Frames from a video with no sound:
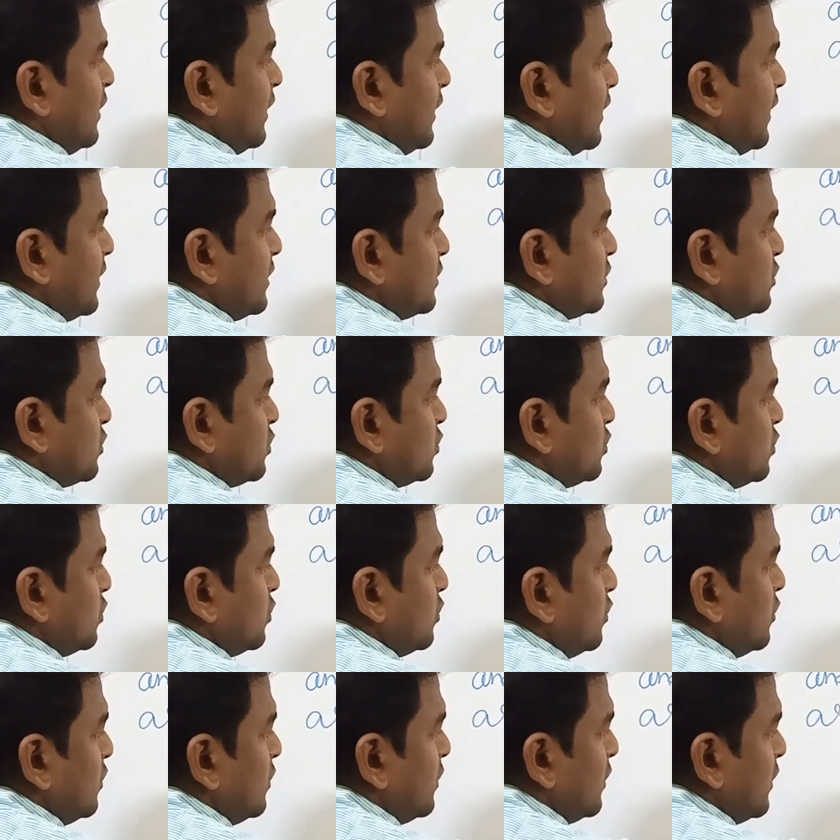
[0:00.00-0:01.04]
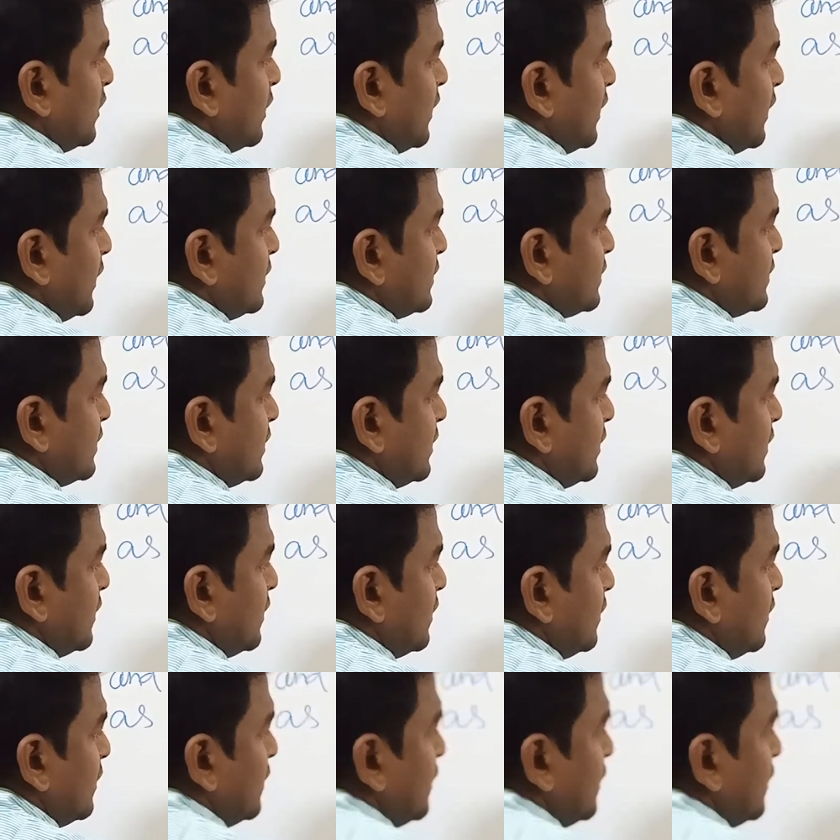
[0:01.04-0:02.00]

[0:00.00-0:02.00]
x2, x3,